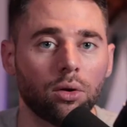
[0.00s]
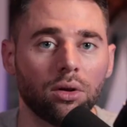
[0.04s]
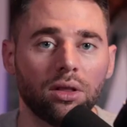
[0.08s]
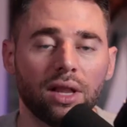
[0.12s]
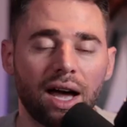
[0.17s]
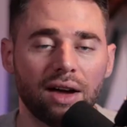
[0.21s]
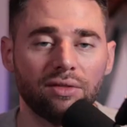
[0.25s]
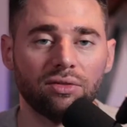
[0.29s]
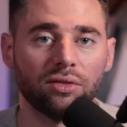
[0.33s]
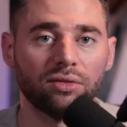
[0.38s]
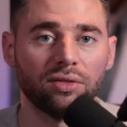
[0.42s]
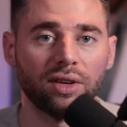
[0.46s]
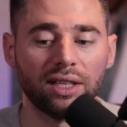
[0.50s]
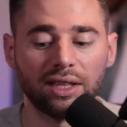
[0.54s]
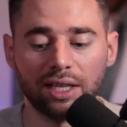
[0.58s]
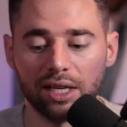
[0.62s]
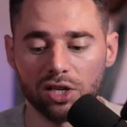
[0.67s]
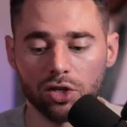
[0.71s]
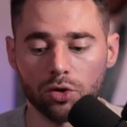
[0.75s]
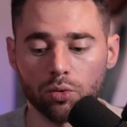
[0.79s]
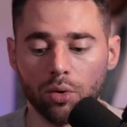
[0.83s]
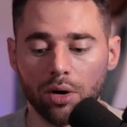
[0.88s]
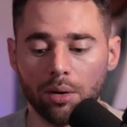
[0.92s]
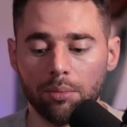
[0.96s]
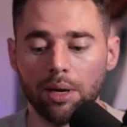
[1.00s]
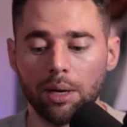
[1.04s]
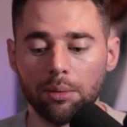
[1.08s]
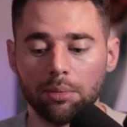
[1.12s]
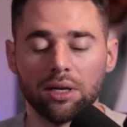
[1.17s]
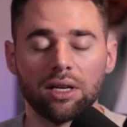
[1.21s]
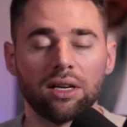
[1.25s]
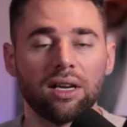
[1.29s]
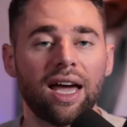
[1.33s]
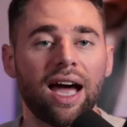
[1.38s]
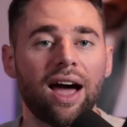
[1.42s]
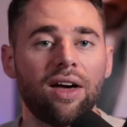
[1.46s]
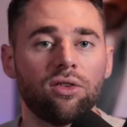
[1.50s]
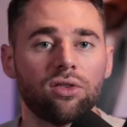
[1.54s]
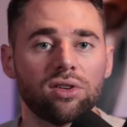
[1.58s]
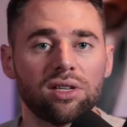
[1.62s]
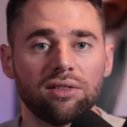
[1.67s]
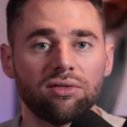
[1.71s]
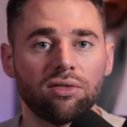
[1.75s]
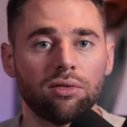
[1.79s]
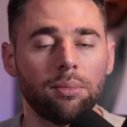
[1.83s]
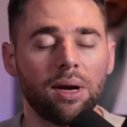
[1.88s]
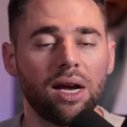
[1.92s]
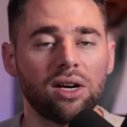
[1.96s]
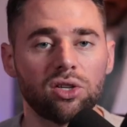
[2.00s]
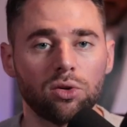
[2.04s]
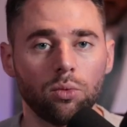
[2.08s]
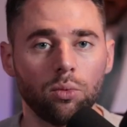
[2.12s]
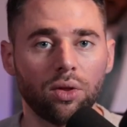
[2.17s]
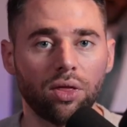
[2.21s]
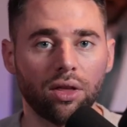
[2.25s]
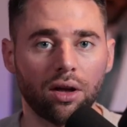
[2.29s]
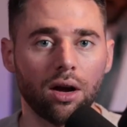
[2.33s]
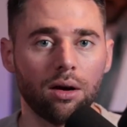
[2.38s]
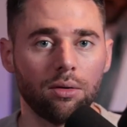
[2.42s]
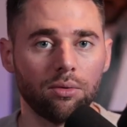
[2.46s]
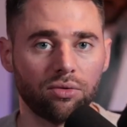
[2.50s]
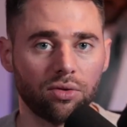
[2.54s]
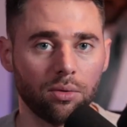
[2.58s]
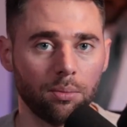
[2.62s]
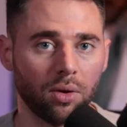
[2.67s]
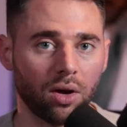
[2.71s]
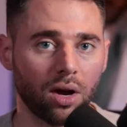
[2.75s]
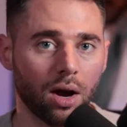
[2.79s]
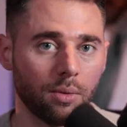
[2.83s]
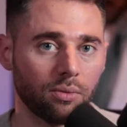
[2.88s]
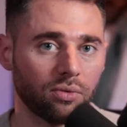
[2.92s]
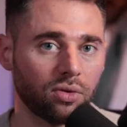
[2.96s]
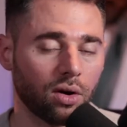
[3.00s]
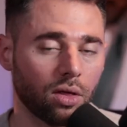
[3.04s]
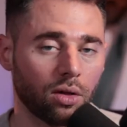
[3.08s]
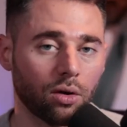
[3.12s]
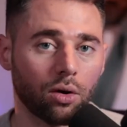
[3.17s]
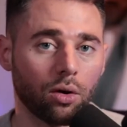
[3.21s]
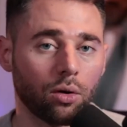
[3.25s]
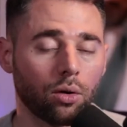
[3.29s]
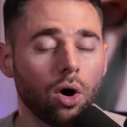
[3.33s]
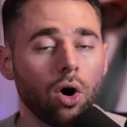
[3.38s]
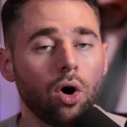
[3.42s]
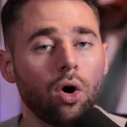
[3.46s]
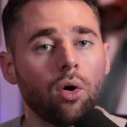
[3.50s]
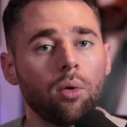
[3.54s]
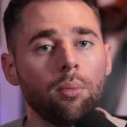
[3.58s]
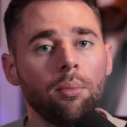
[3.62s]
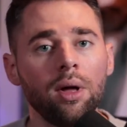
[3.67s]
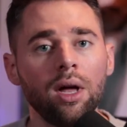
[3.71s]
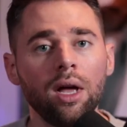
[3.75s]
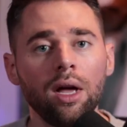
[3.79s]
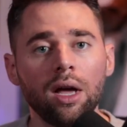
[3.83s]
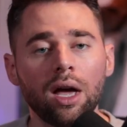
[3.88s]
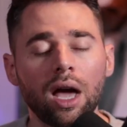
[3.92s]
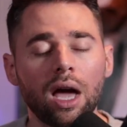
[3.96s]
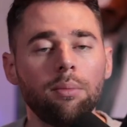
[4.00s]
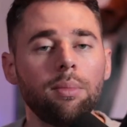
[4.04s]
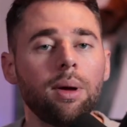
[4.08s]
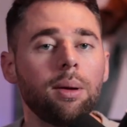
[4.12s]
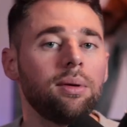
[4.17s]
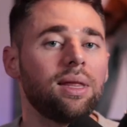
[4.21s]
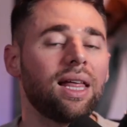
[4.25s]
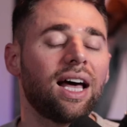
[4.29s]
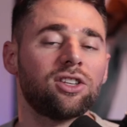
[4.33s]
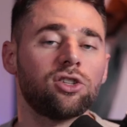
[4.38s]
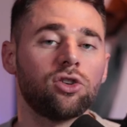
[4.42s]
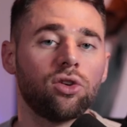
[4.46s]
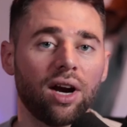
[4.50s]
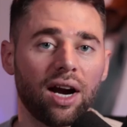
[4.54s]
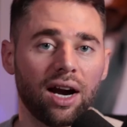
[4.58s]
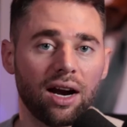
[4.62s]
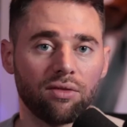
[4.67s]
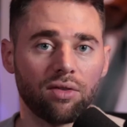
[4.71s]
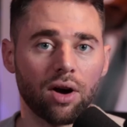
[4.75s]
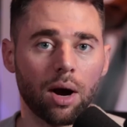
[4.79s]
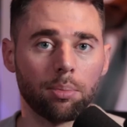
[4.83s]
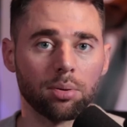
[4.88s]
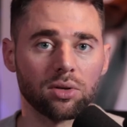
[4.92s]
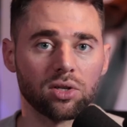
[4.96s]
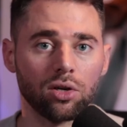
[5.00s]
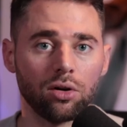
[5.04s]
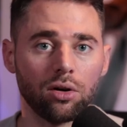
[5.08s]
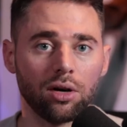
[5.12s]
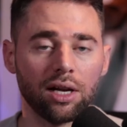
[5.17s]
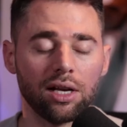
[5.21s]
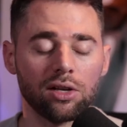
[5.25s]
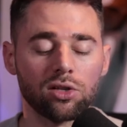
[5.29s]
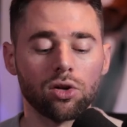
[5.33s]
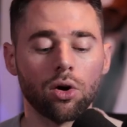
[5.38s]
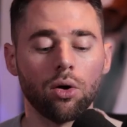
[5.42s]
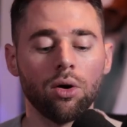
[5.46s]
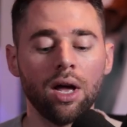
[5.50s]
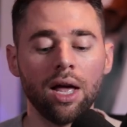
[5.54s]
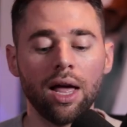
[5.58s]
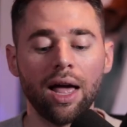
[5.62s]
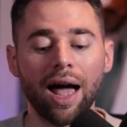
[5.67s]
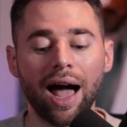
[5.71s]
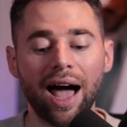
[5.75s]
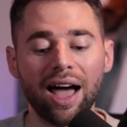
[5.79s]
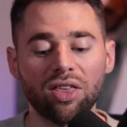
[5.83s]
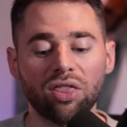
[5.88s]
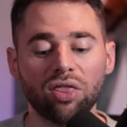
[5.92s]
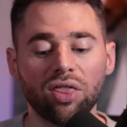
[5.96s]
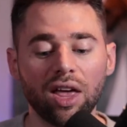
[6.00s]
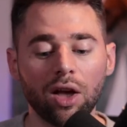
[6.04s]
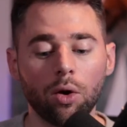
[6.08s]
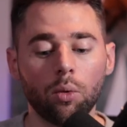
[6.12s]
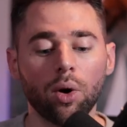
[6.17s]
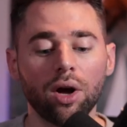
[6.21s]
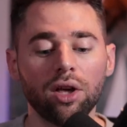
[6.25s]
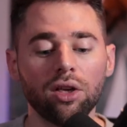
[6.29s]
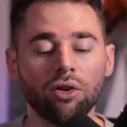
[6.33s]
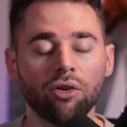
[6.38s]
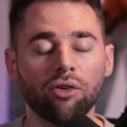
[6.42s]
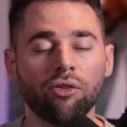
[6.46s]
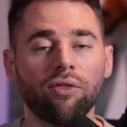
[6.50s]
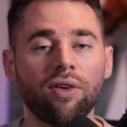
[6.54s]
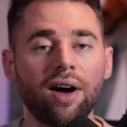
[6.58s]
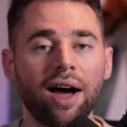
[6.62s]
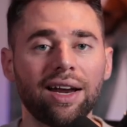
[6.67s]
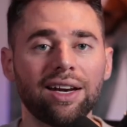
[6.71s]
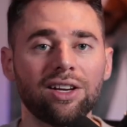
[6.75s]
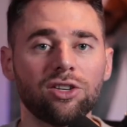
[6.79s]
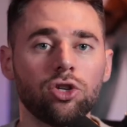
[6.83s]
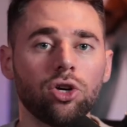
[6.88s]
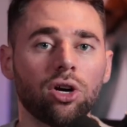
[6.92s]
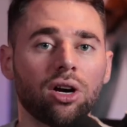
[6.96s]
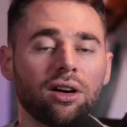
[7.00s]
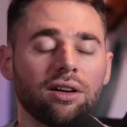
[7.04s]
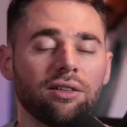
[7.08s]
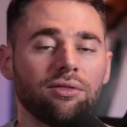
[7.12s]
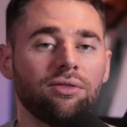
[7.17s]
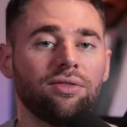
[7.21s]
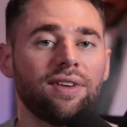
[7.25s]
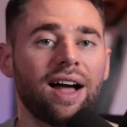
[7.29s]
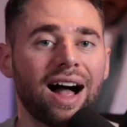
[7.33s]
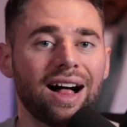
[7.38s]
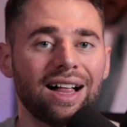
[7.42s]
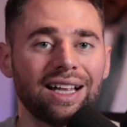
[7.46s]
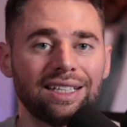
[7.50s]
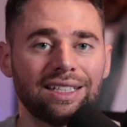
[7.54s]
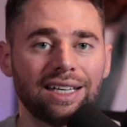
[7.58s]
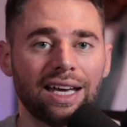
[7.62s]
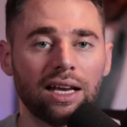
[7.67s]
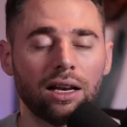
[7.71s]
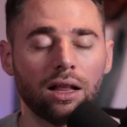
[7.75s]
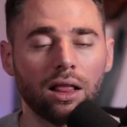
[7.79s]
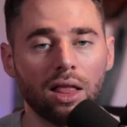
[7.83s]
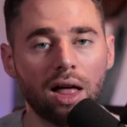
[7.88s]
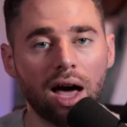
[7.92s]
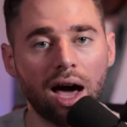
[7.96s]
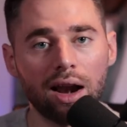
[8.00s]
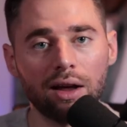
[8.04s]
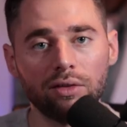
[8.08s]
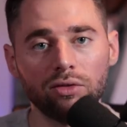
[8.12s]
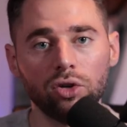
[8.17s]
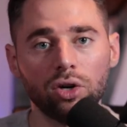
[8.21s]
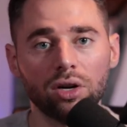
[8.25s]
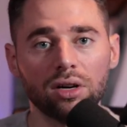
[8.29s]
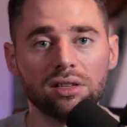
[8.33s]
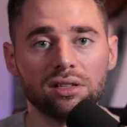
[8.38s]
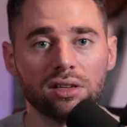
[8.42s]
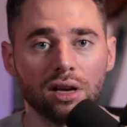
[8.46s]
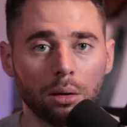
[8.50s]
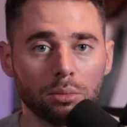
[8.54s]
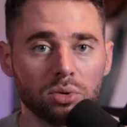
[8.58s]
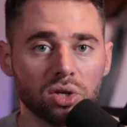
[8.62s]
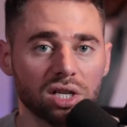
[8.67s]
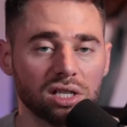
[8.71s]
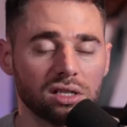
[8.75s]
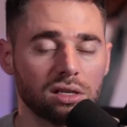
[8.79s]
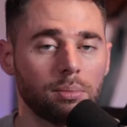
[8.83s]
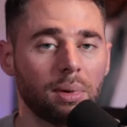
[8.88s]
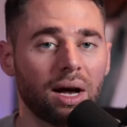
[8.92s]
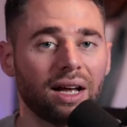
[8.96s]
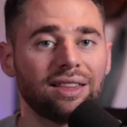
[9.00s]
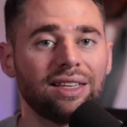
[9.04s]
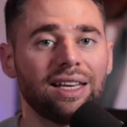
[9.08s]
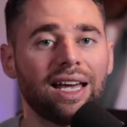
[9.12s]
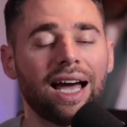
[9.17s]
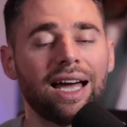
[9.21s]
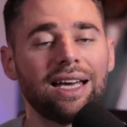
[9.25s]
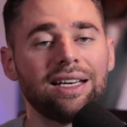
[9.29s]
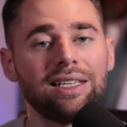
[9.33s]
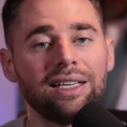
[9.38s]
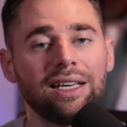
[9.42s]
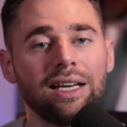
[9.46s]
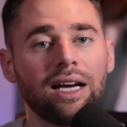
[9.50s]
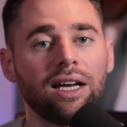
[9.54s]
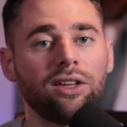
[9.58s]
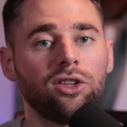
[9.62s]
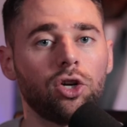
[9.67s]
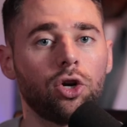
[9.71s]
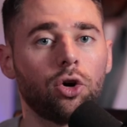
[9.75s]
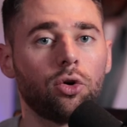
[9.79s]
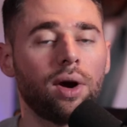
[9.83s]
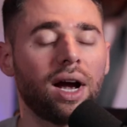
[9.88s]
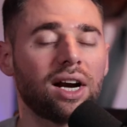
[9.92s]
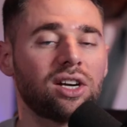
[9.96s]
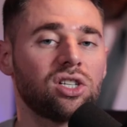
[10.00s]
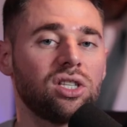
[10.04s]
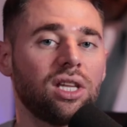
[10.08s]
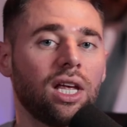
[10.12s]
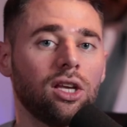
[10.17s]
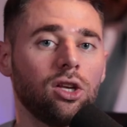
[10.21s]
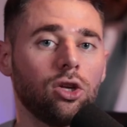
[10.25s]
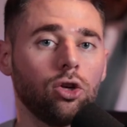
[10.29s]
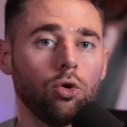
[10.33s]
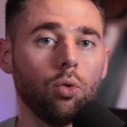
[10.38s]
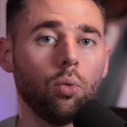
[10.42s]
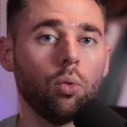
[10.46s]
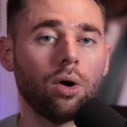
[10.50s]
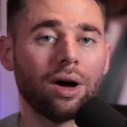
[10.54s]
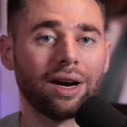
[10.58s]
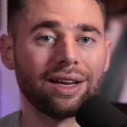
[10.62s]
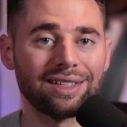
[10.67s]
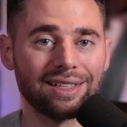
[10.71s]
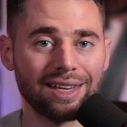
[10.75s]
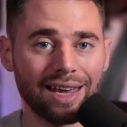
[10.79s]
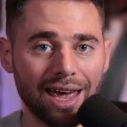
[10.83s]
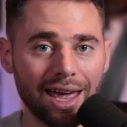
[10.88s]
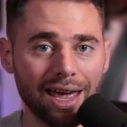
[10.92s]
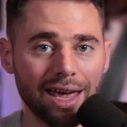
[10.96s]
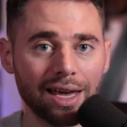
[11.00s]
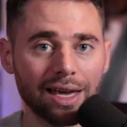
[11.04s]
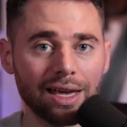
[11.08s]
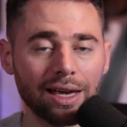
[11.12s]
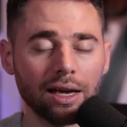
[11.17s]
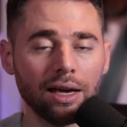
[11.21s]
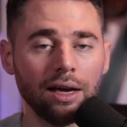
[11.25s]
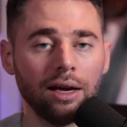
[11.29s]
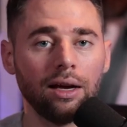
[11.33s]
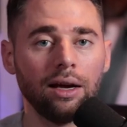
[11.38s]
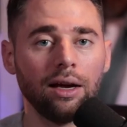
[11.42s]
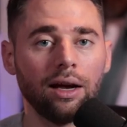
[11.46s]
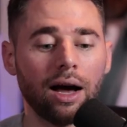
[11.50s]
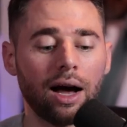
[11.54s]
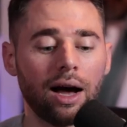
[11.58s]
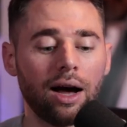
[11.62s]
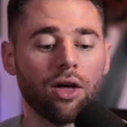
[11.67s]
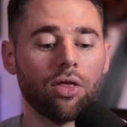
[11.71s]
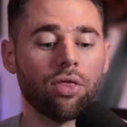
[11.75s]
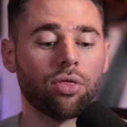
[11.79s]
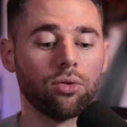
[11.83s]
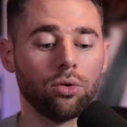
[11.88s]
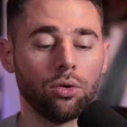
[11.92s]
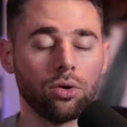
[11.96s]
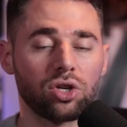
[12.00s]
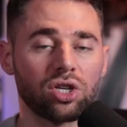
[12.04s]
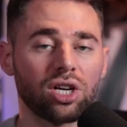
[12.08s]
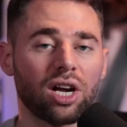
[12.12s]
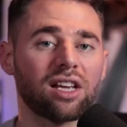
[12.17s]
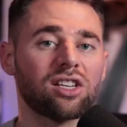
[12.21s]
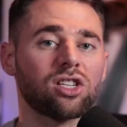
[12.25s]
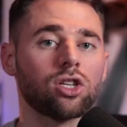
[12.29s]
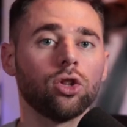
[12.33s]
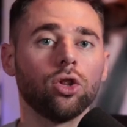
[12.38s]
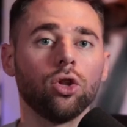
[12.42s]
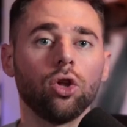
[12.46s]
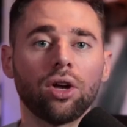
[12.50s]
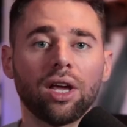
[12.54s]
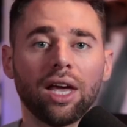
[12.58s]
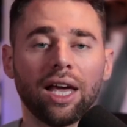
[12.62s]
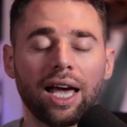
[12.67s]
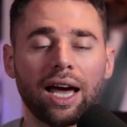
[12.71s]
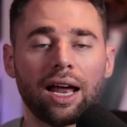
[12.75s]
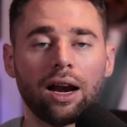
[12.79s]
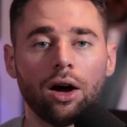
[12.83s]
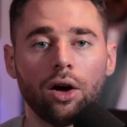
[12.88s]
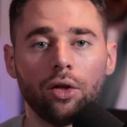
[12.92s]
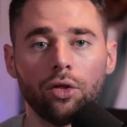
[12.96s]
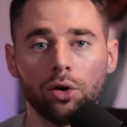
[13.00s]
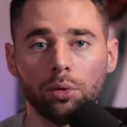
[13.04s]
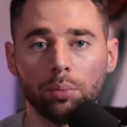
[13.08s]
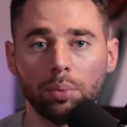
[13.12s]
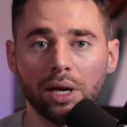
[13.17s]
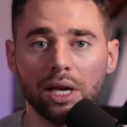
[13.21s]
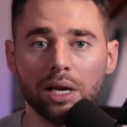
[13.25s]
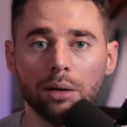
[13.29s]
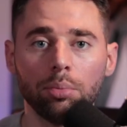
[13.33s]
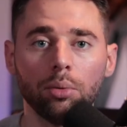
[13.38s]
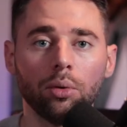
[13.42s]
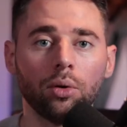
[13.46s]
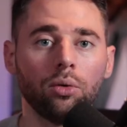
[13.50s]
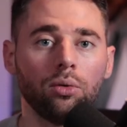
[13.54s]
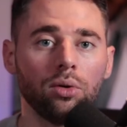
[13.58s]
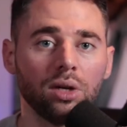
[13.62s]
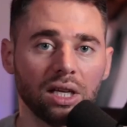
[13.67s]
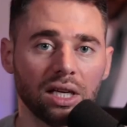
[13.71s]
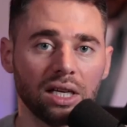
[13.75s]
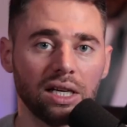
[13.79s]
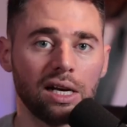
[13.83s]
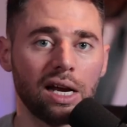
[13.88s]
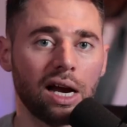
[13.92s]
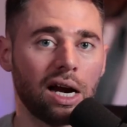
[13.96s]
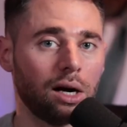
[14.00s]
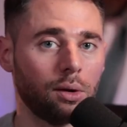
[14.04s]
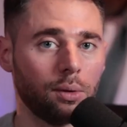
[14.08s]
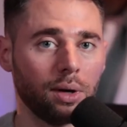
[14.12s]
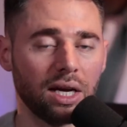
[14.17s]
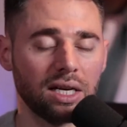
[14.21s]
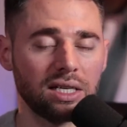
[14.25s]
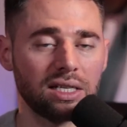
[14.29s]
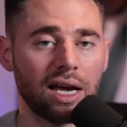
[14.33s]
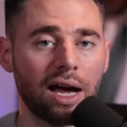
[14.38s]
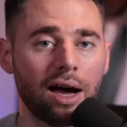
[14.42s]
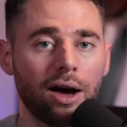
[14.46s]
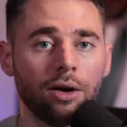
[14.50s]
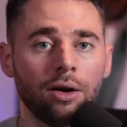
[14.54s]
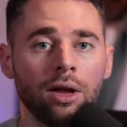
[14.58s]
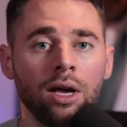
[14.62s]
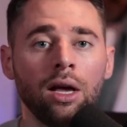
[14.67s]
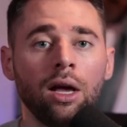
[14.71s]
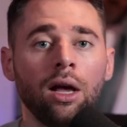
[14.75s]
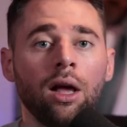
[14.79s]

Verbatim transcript: to a live event; they just want to be able to gather this information with the com- from the comfort of their own home, and maybe that's your area of opportunity. So I think what you'll find is you're going to validate a lot of your assumptions about the idea and the direction that you want to take uh, through just looking at other people and really narrowing it down.